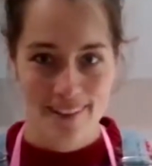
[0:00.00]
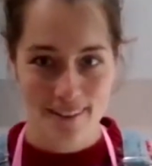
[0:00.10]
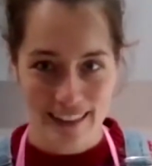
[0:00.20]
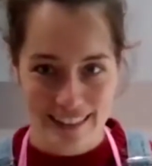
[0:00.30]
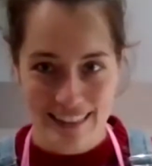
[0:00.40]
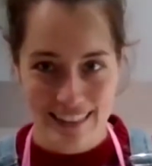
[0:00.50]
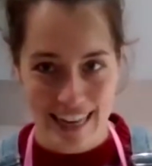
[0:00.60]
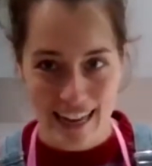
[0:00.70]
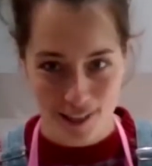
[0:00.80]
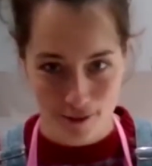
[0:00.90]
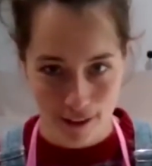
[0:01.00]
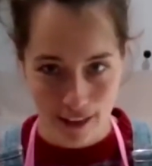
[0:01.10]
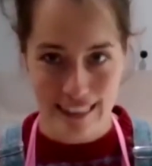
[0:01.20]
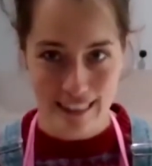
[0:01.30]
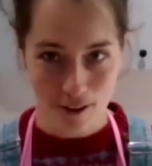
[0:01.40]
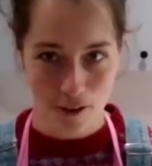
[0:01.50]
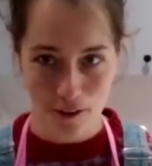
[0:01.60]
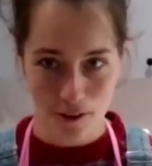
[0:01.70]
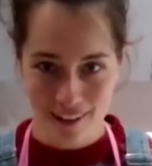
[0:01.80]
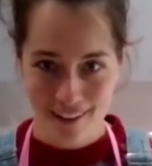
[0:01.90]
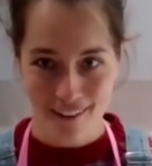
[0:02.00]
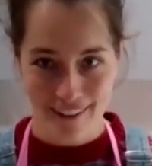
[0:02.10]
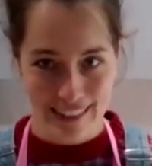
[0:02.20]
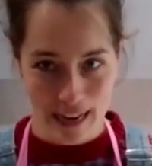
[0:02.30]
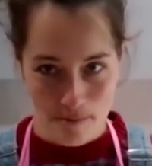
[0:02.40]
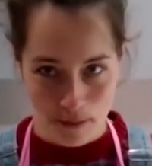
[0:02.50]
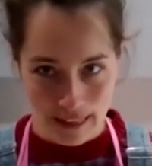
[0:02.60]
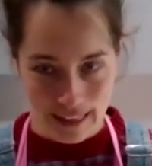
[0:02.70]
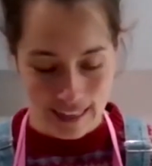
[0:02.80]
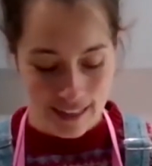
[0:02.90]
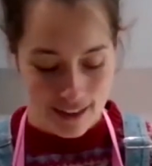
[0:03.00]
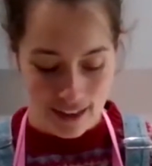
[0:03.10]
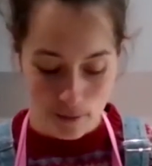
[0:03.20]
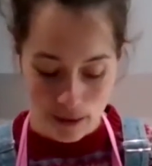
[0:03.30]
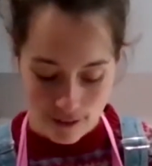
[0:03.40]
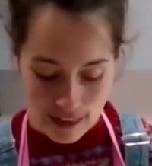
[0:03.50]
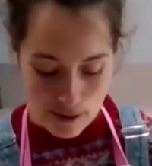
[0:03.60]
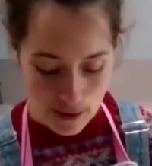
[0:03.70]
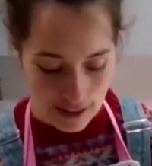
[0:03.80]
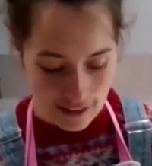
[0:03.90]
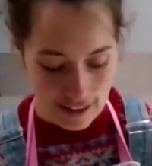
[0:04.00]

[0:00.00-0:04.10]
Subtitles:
So when I did the test run, I did it all very separately and it went really well.